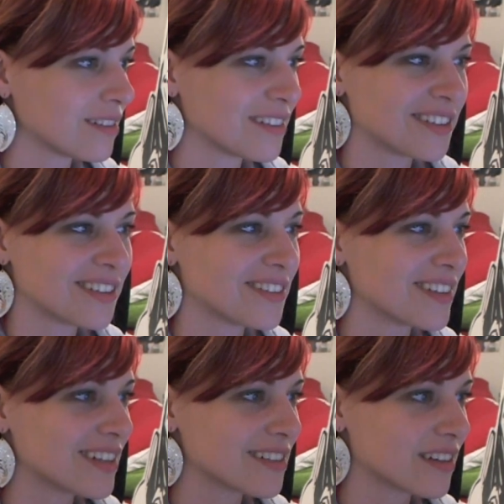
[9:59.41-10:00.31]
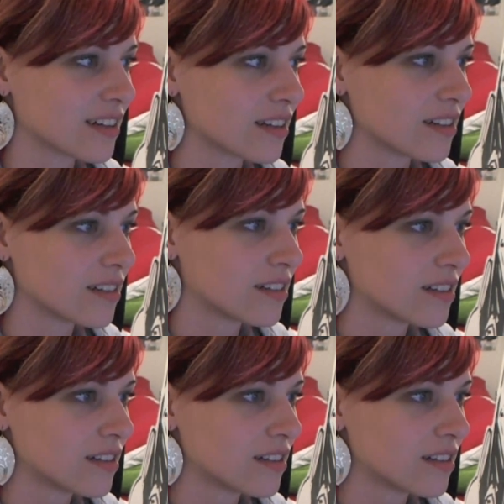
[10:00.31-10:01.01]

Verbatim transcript: Oh, that's not gonna...